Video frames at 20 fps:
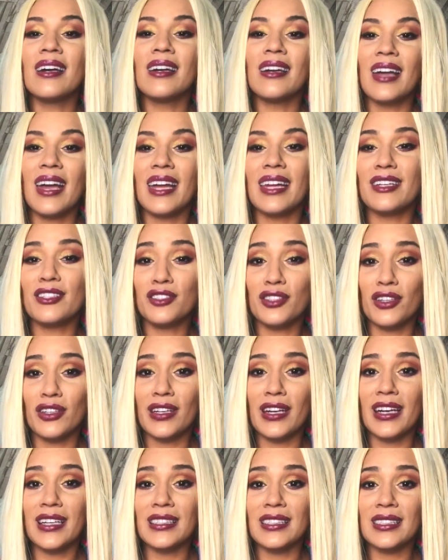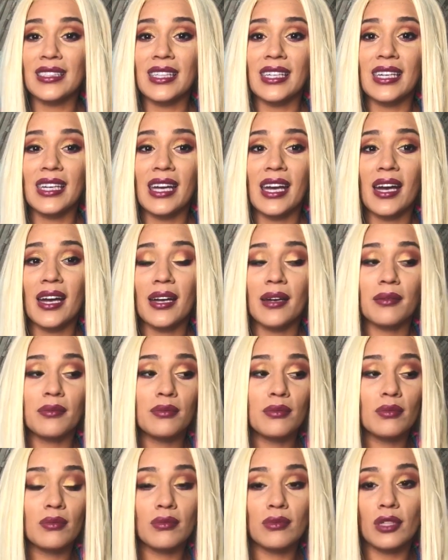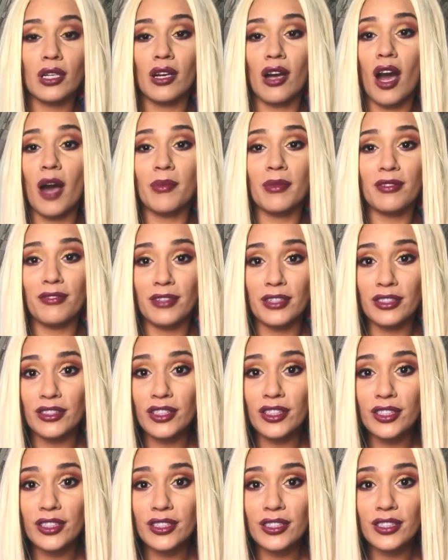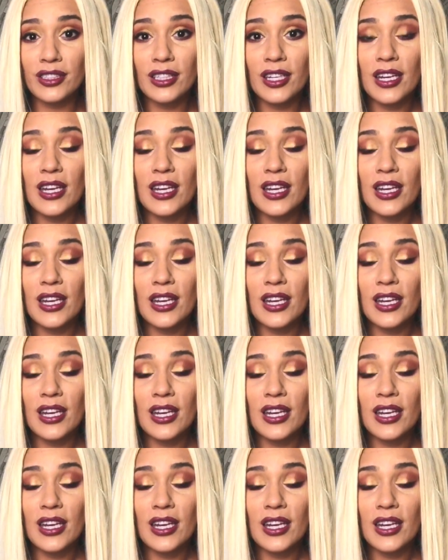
And I'll show you guys the common features,